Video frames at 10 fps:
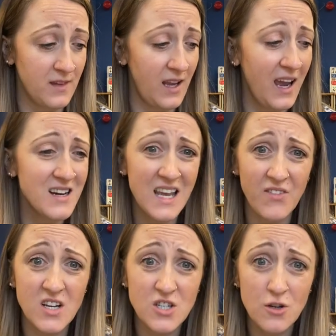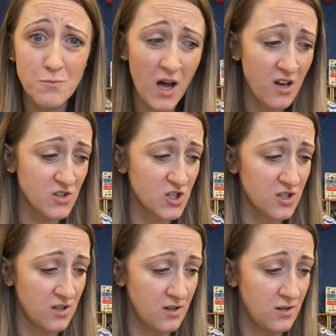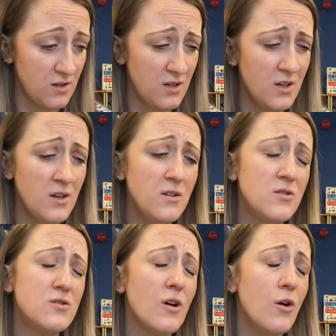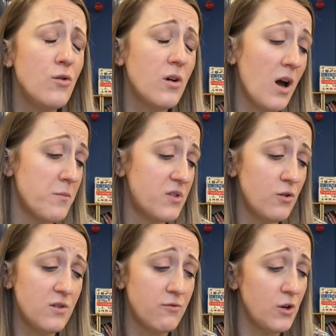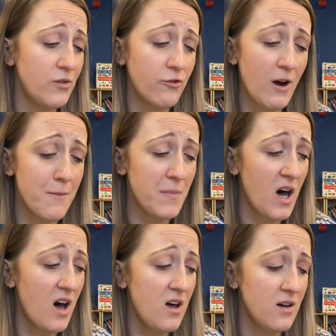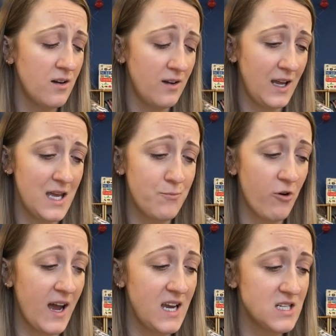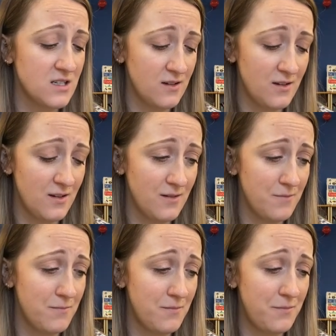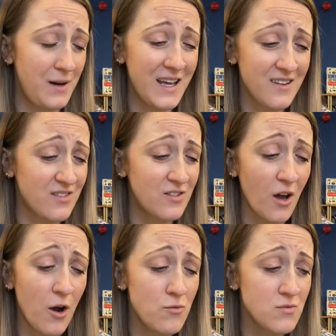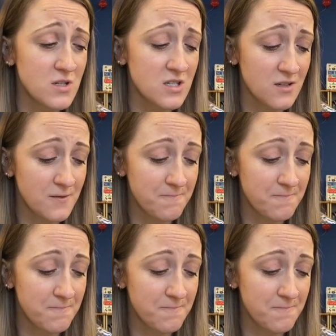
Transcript: He had given her too much. "Don't come through the roof, Grandma," he prayed. "Please don't."